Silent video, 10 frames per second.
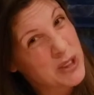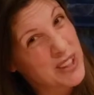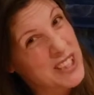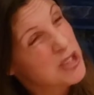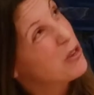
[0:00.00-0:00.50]

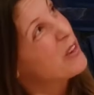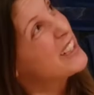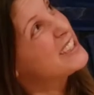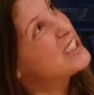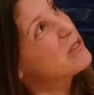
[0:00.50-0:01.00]
the story
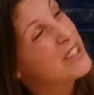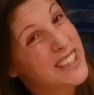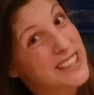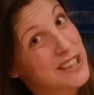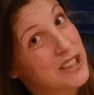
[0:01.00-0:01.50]
too. It
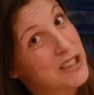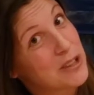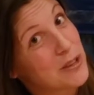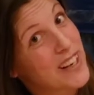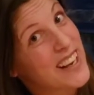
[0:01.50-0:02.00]
is a good
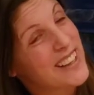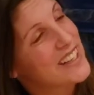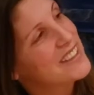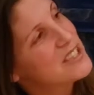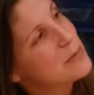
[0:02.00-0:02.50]
story. I
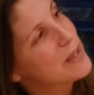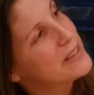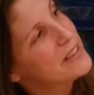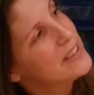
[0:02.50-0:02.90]
like this one.